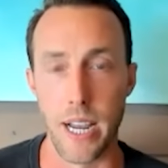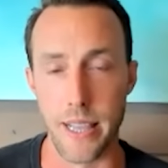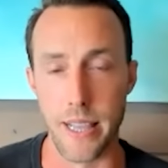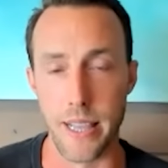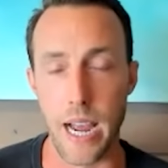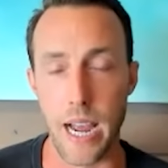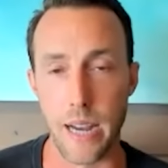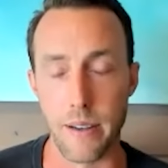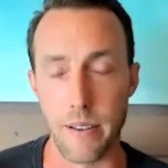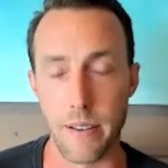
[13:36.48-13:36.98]
And
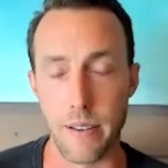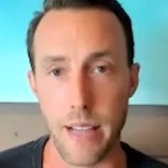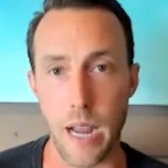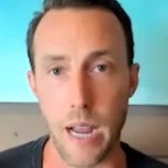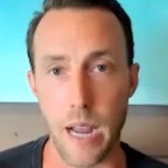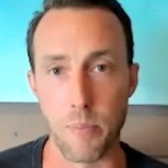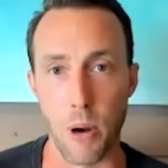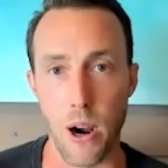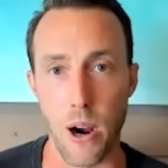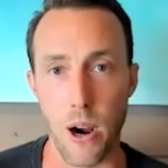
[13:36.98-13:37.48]

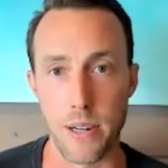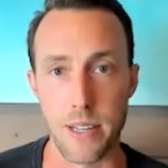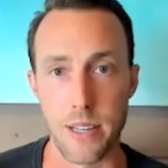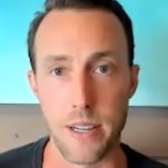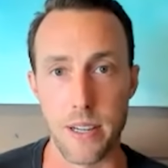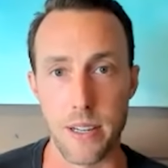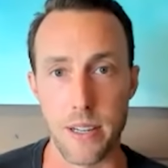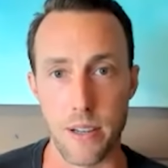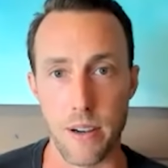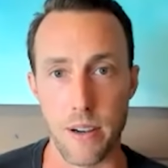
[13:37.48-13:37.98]
that box
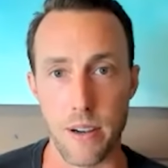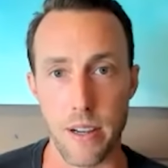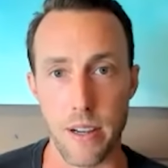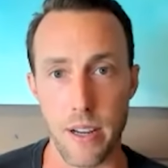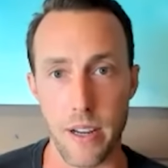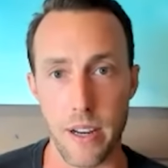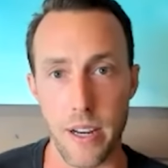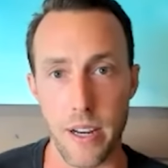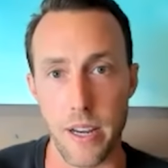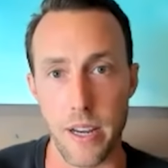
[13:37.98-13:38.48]
is
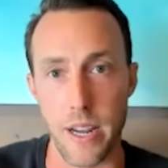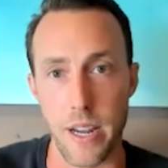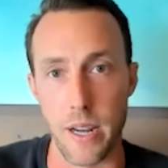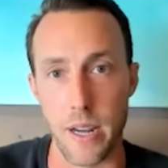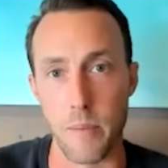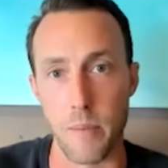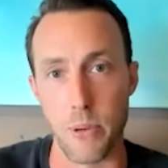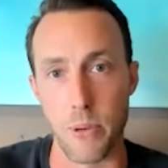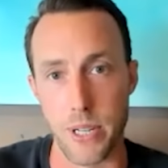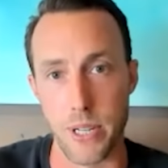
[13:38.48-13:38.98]
in
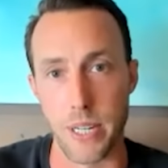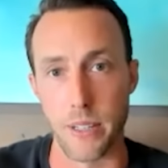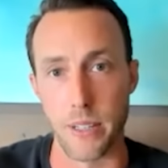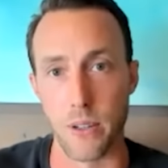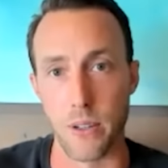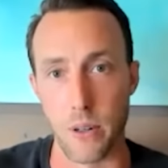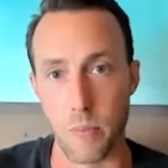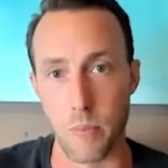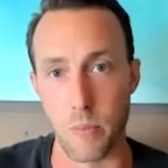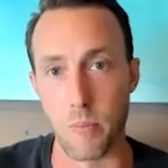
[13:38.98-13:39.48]
a
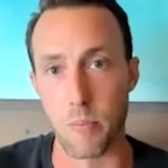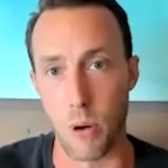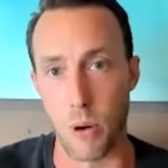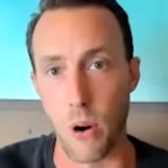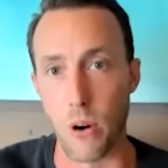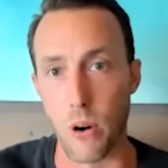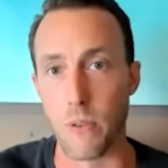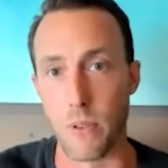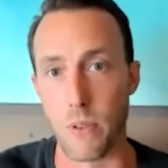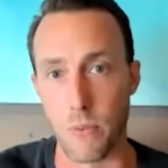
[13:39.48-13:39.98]
particular part
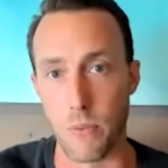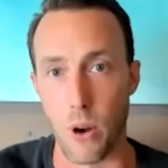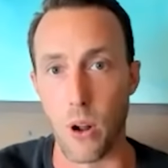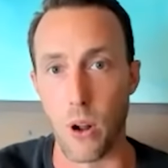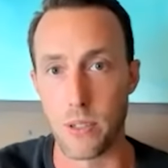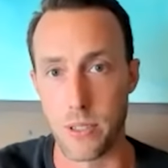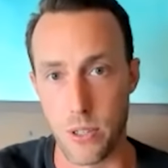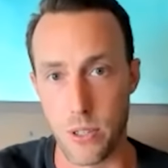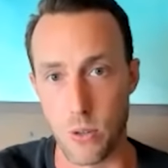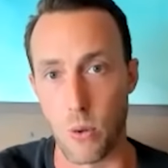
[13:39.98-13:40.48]
of the vault,
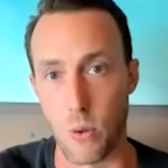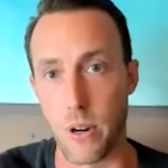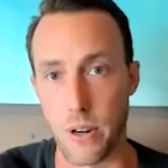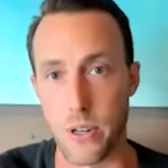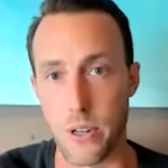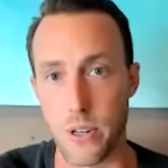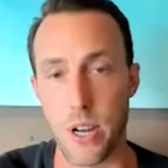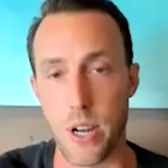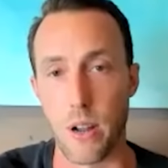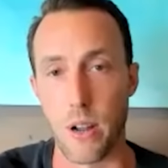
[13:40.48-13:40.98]
stored on a
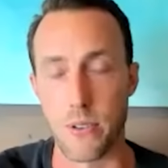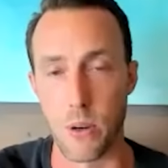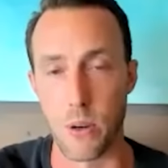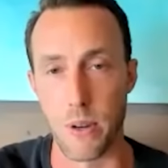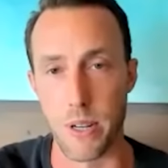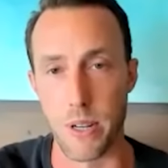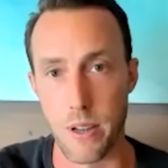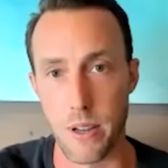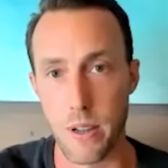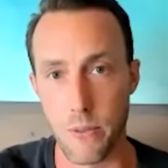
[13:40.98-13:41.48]
shelf. So it's
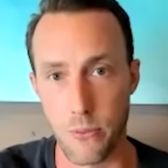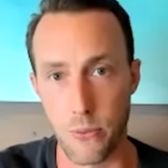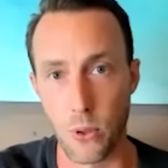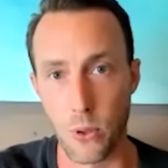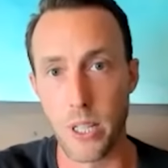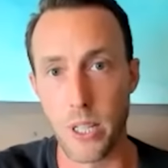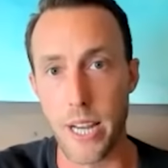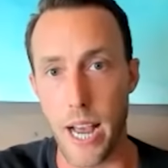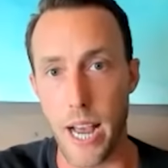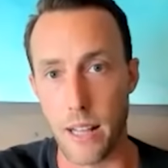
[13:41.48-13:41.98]
fully
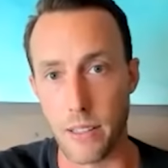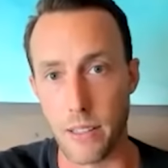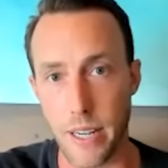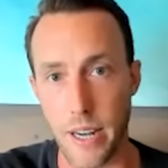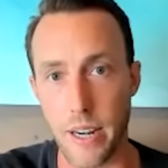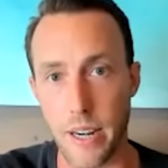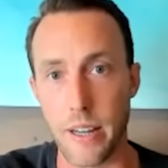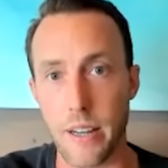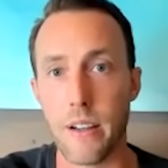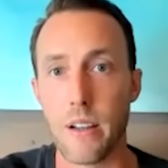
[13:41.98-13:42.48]
allocated,
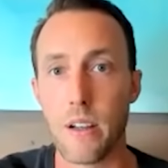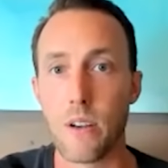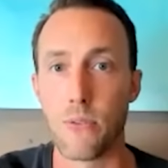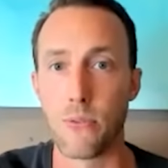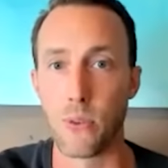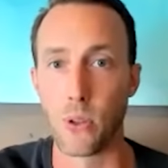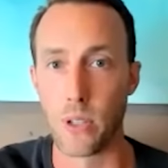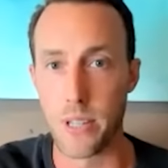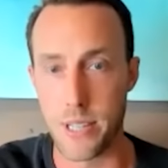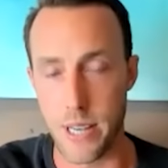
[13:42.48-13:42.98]
fully
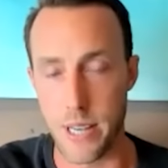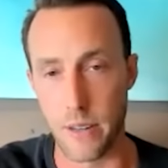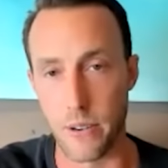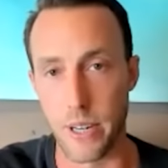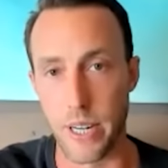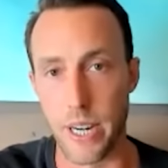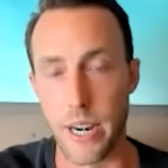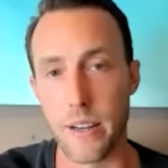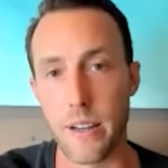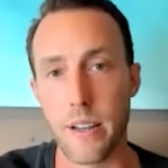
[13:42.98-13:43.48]
segregated
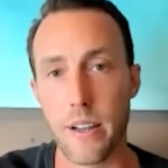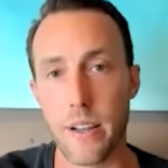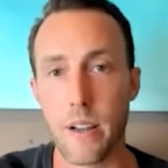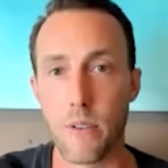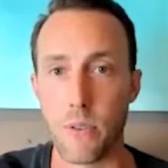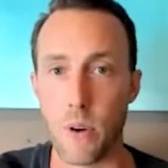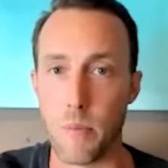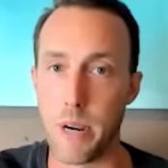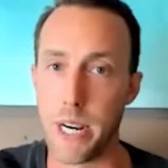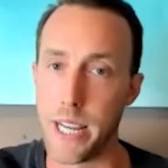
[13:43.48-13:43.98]
from
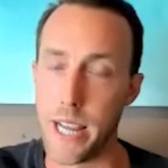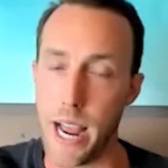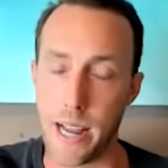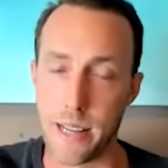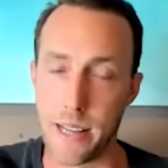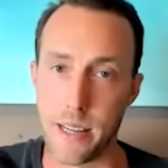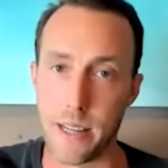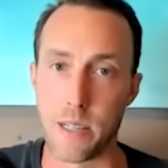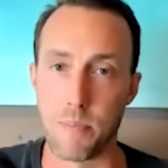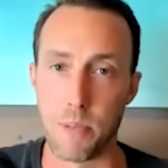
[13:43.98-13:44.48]
any
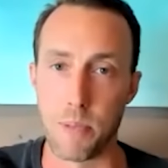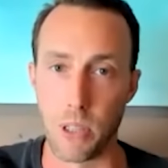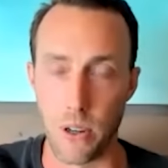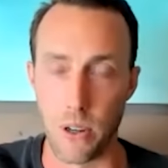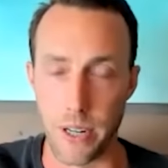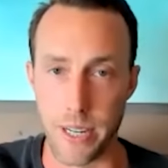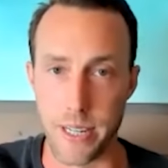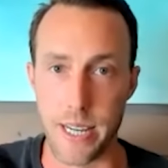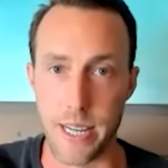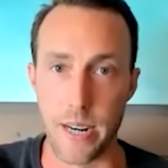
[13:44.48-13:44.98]
assets belonging to
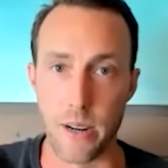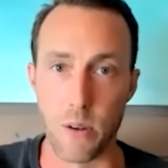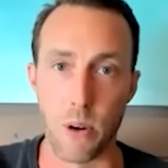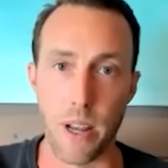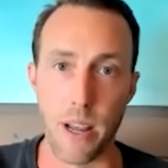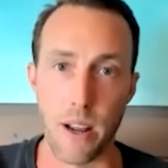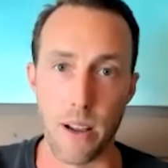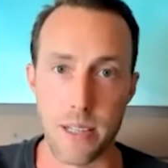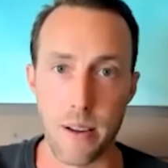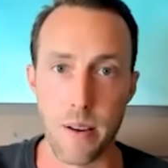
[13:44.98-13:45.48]
anyone
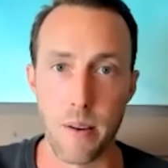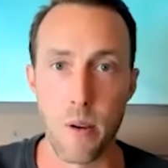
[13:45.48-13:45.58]
else.